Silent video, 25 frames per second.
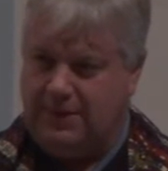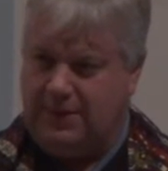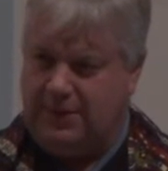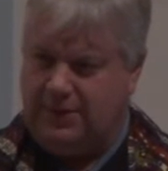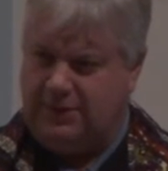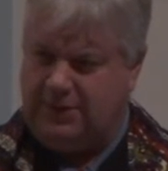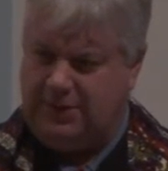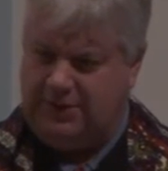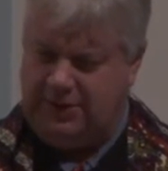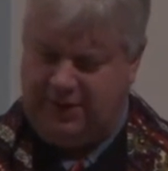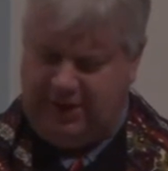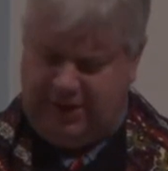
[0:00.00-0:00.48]

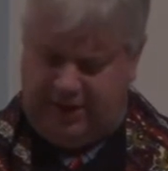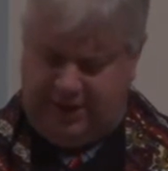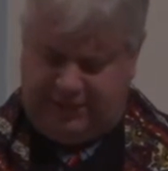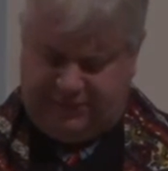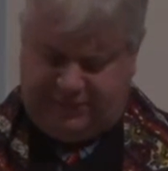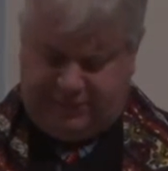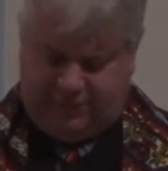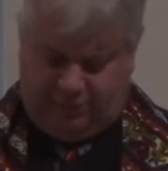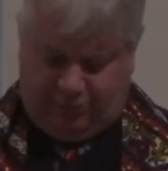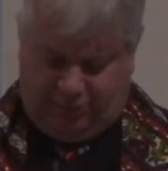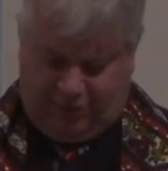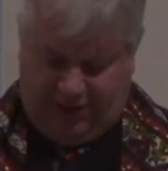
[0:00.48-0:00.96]
The need
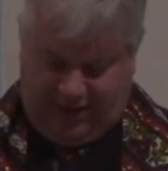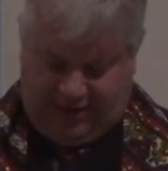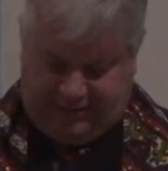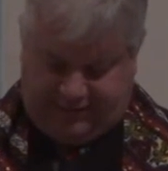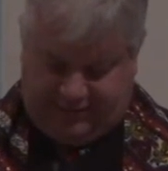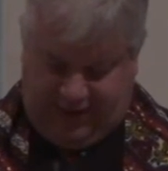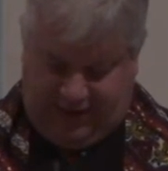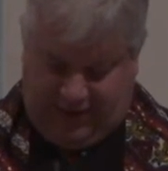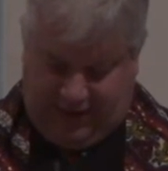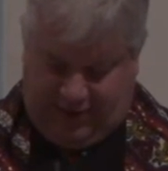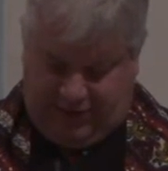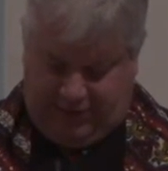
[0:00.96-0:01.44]
to break
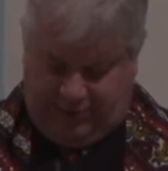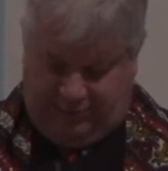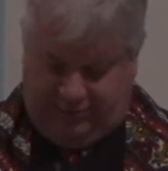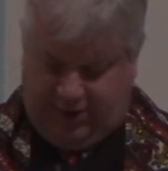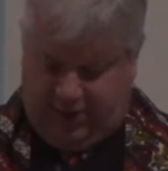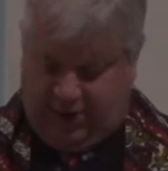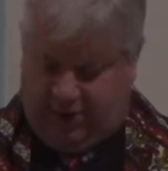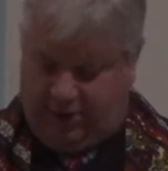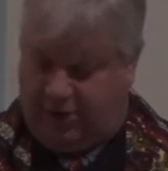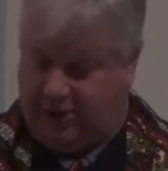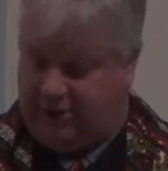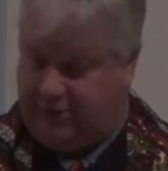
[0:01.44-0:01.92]
down the
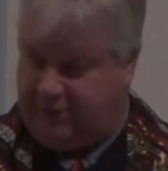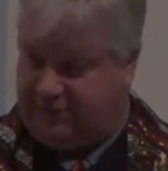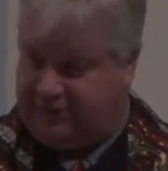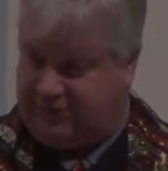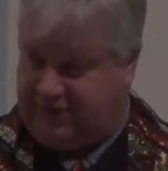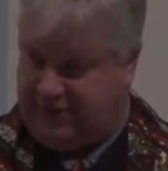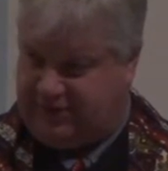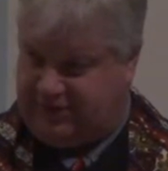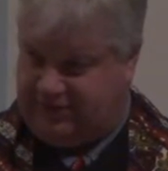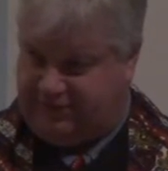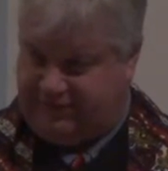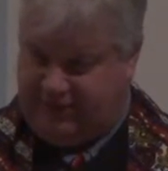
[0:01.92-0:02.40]
barriers
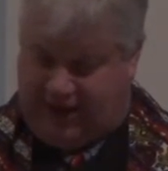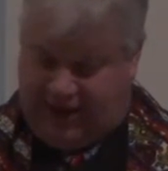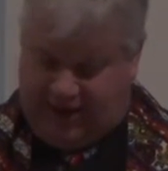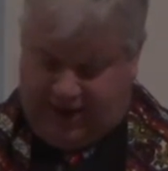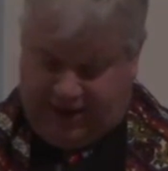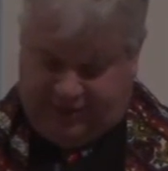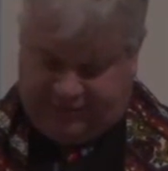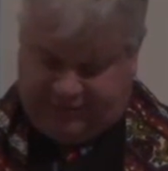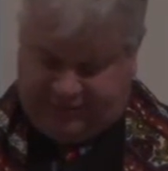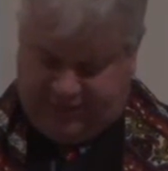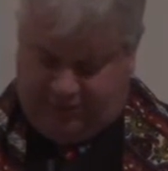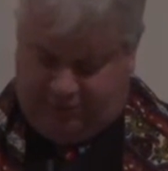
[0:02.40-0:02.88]
that divide
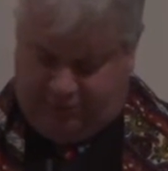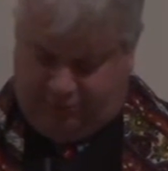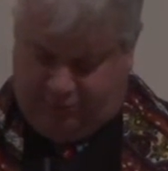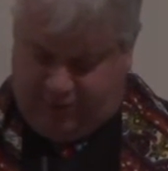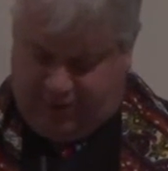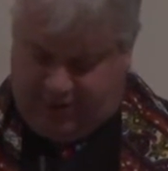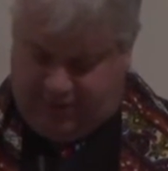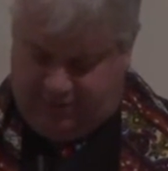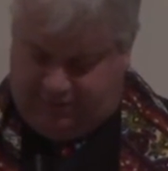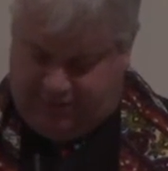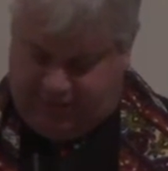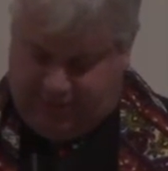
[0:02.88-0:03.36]
us and
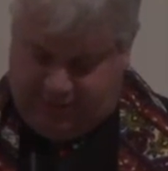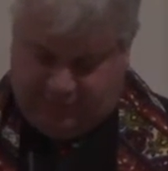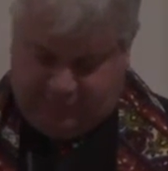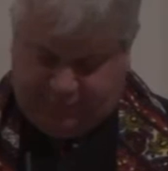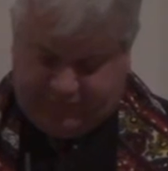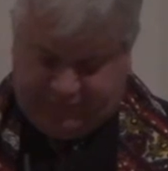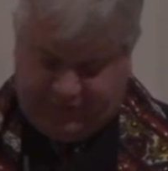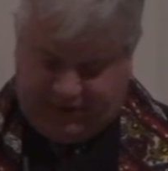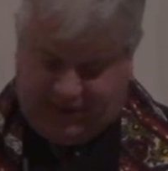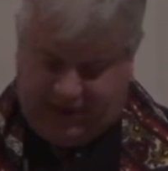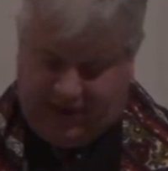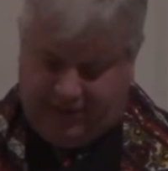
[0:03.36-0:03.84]
bring people
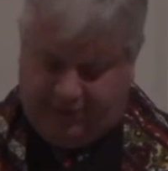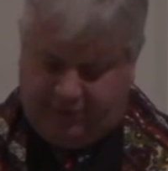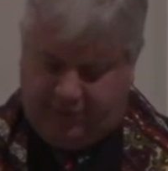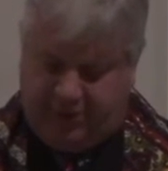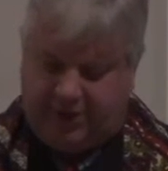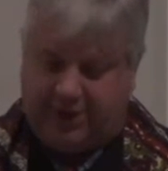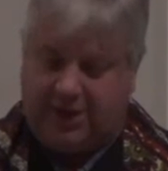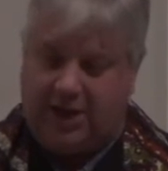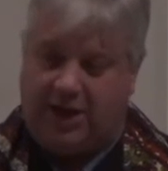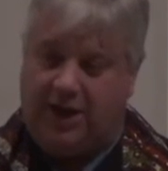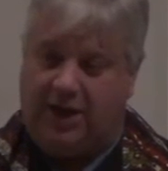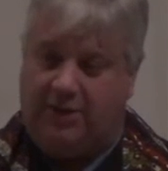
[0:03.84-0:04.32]
together
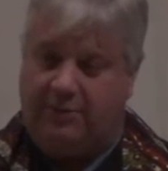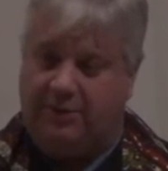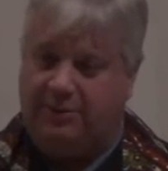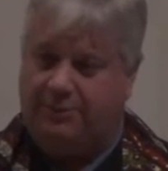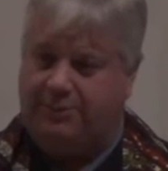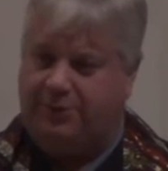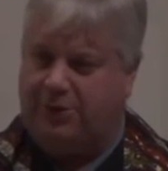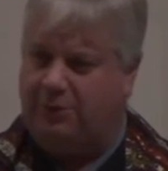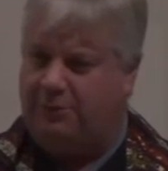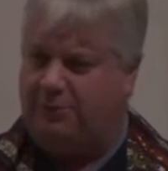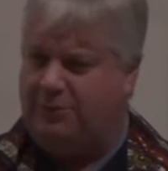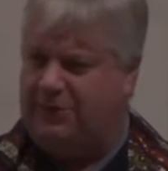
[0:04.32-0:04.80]
in common
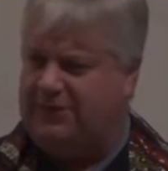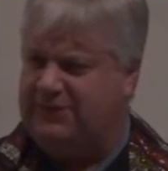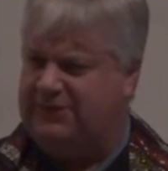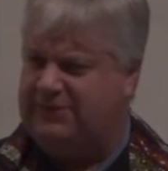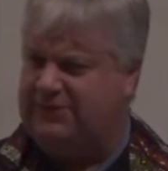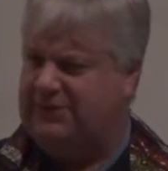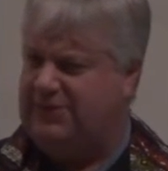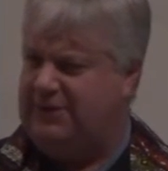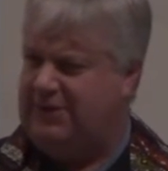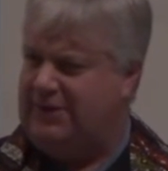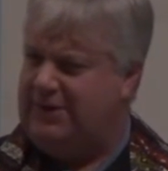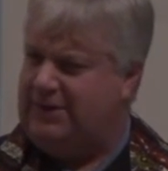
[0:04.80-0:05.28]

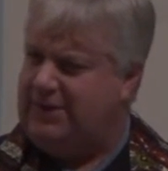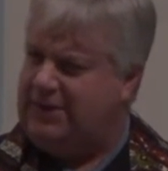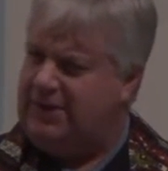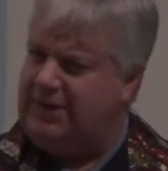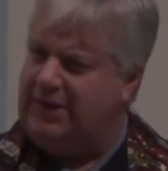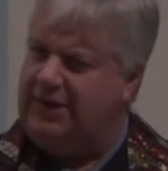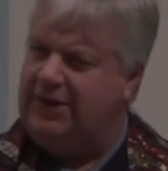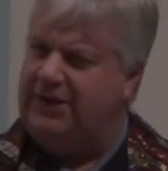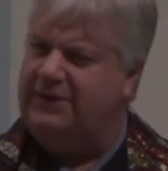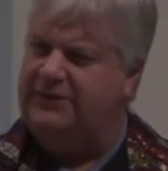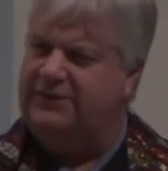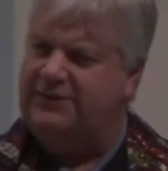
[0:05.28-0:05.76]
purpose
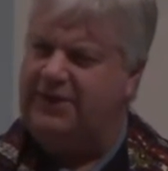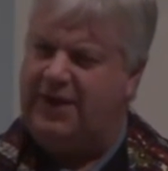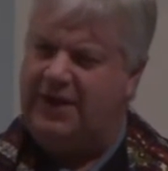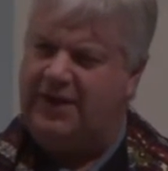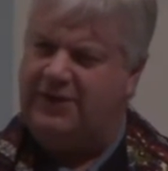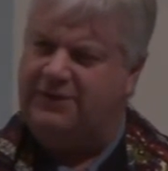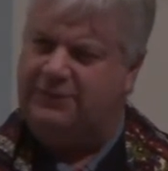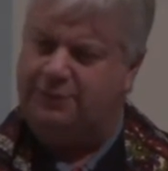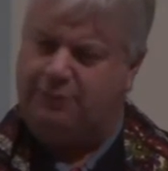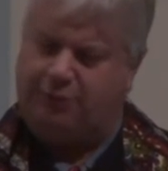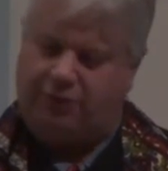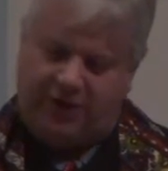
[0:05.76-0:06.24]
is
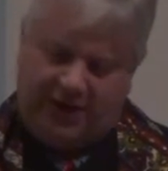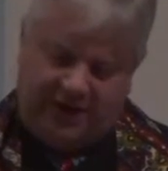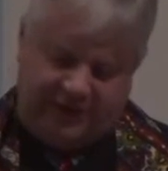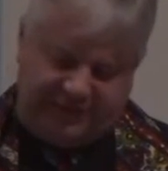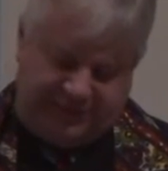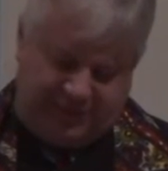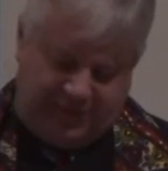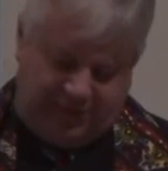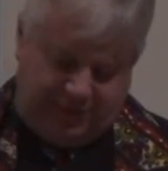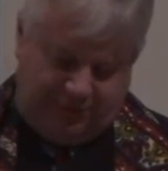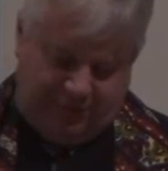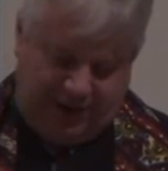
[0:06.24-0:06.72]
as
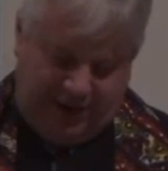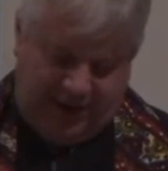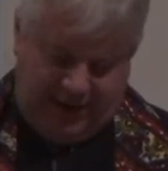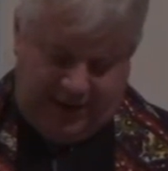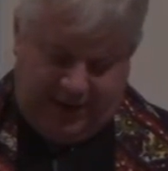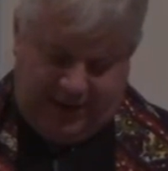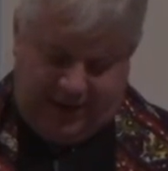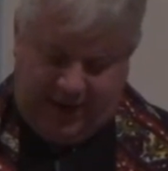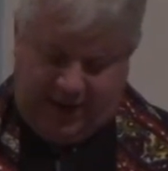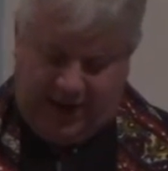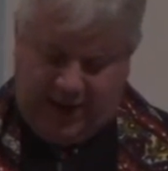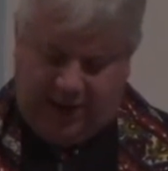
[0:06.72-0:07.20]
pressing right
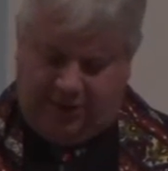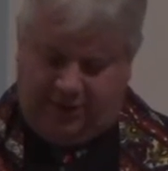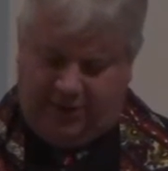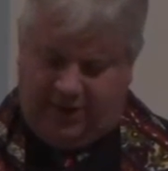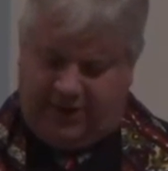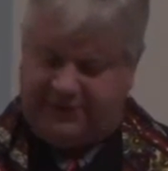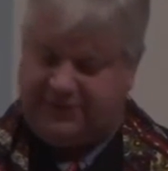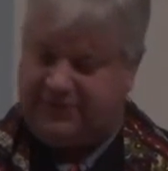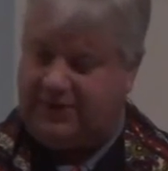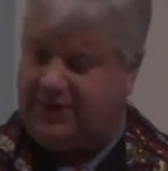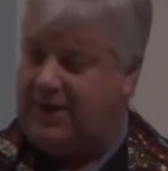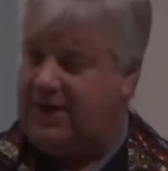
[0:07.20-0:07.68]
now
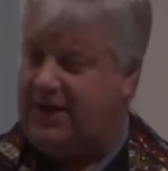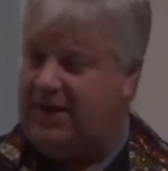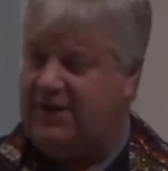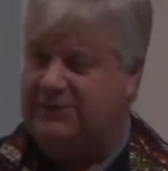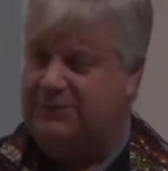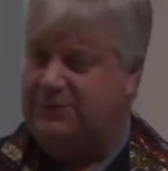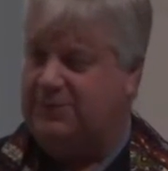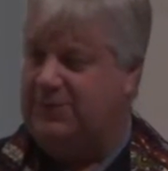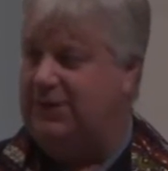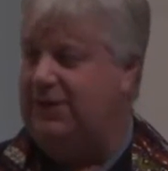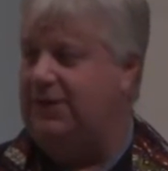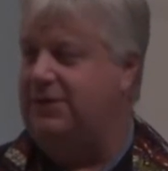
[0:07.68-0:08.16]
as it has
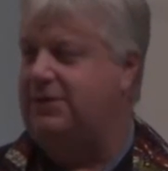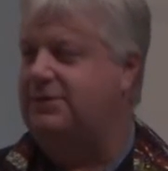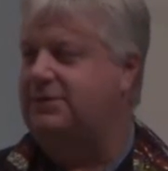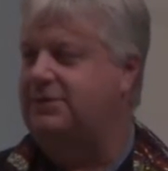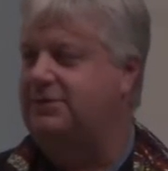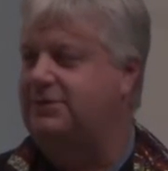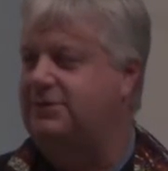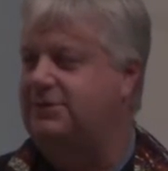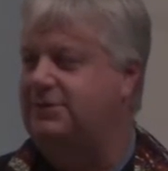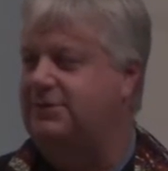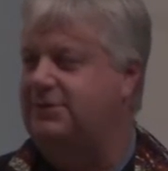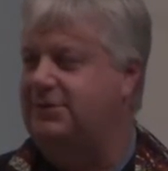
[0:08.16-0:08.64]
been
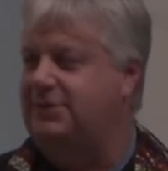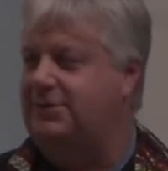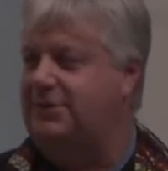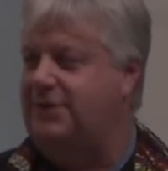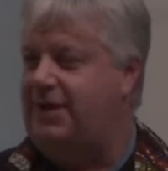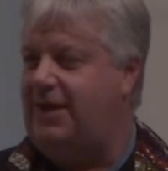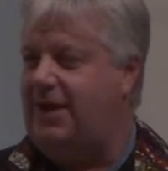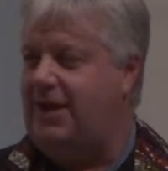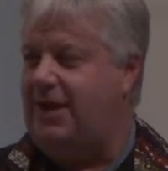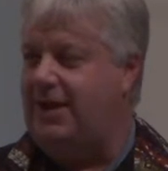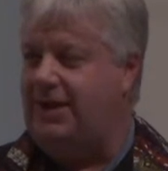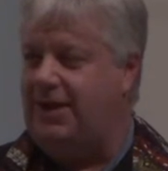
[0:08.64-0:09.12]

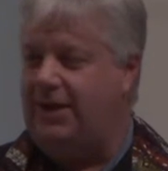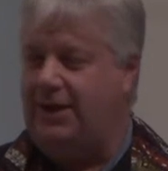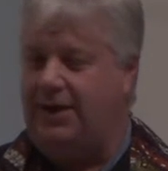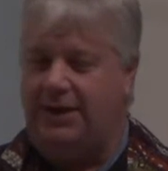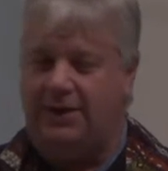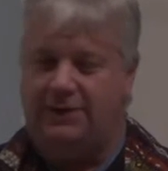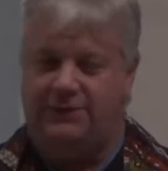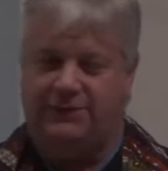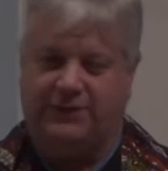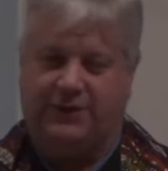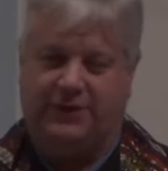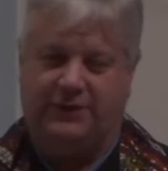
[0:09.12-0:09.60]
at
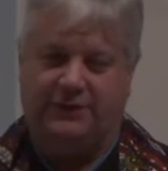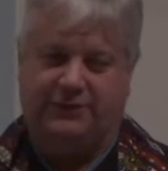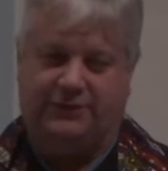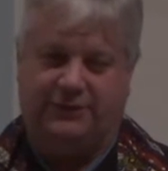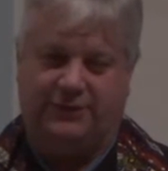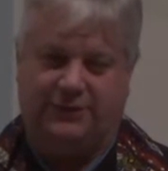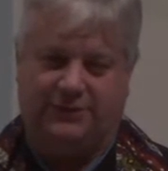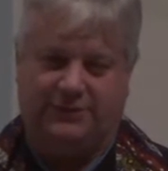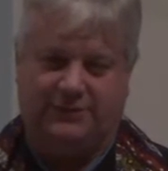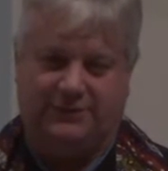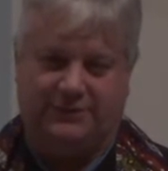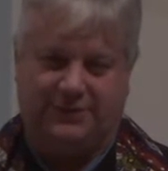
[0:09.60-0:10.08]
any
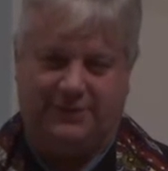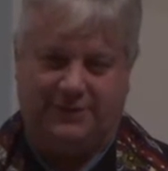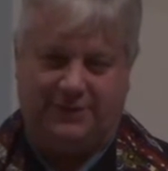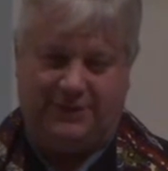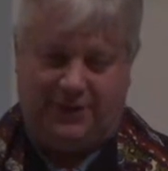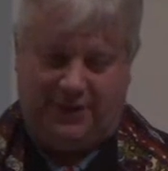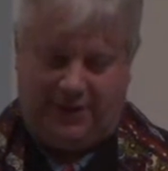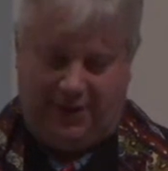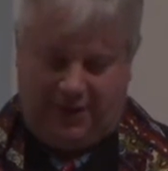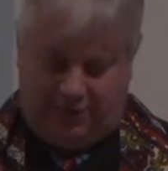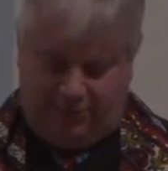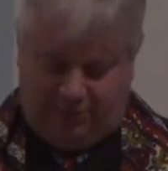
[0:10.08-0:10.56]
juncture
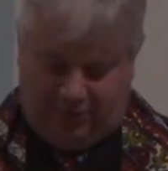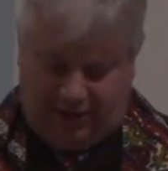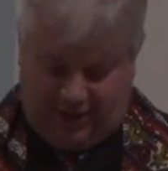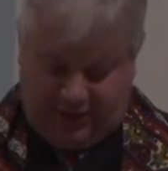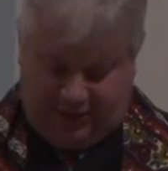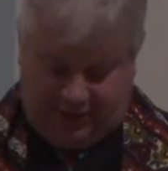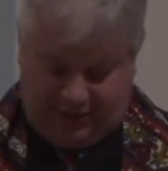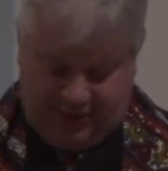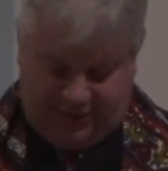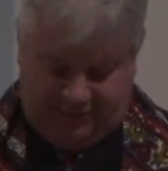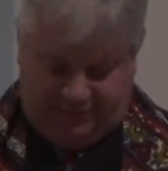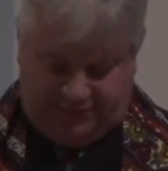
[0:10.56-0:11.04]
in my
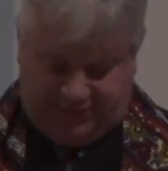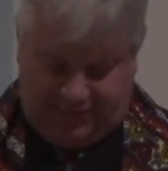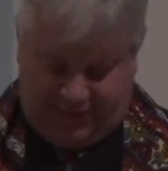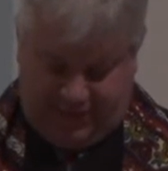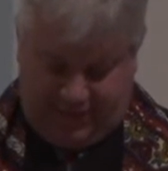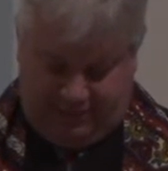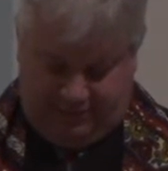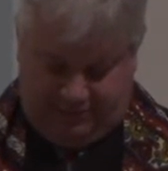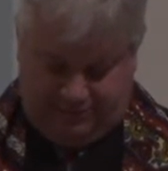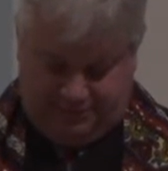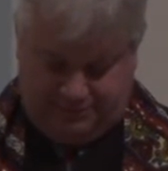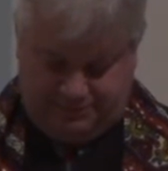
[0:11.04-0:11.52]

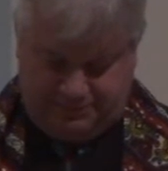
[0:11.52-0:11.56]
lifetime.